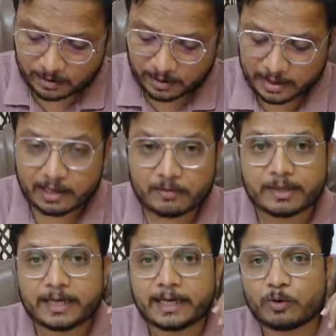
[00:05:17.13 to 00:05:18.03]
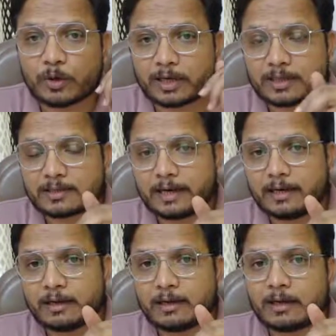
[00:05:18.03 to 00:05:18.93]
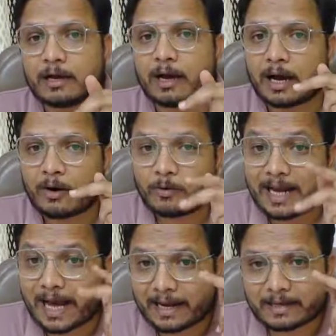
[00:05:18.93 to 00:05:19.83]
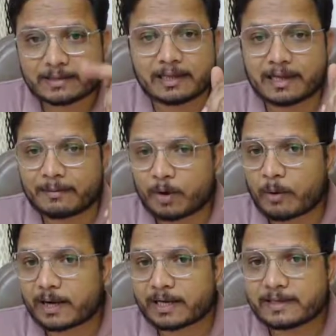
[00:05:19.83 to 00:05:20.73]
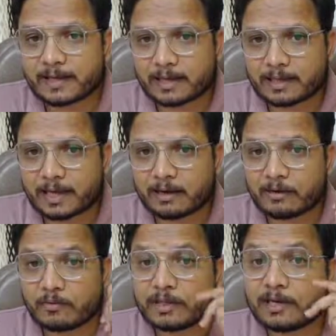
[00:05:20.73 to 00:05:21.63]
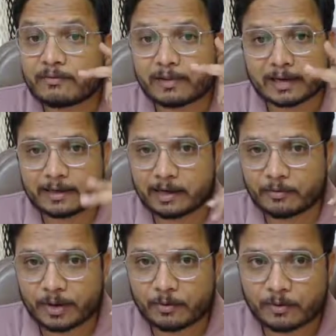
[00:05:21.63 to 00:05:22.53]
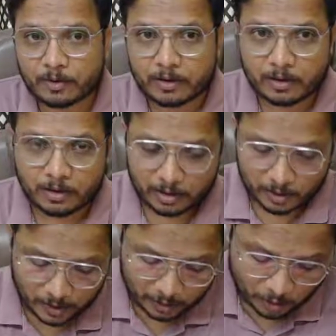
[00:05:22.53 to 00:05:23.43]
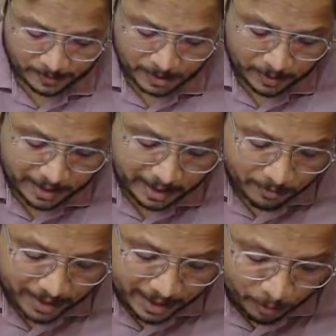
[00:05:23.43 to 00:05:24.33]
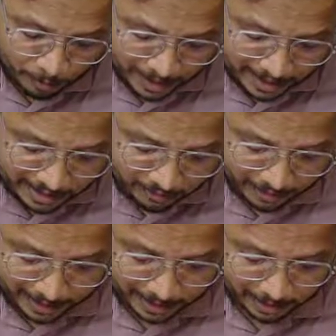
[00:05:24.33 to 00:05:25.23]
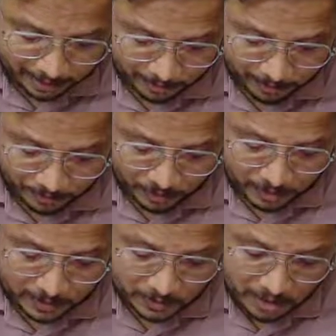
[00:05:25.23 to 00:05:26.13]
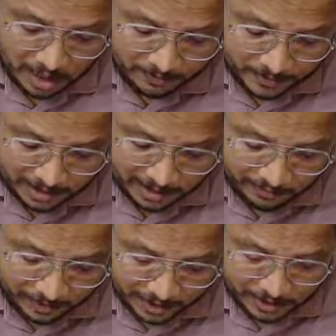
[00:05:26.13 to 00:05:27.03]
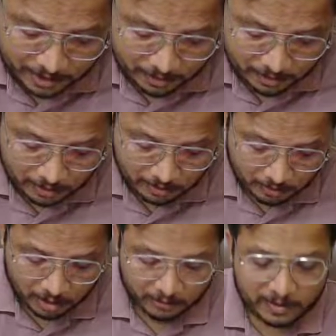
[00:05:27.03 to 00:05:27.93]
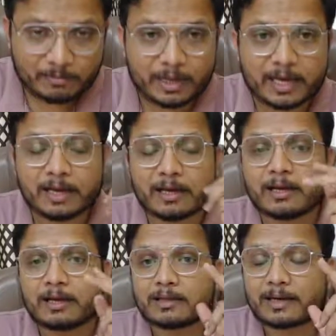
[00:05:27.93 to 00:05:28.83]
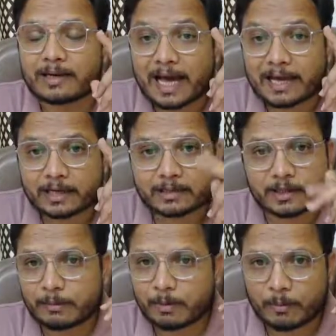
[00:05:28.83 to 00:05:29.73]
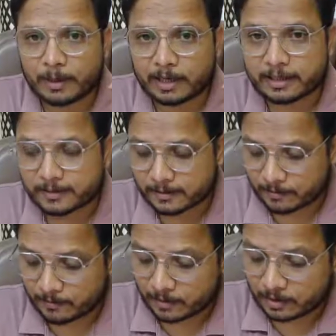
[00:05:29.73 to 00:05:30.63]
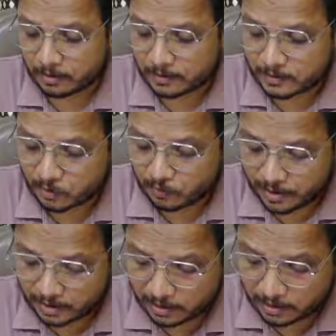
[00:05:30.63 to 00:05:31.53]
Here we need to understand how directional properties are there with reflected wave. You can observe here we have plane reflector. So after reflection, what will be the directional properties? So with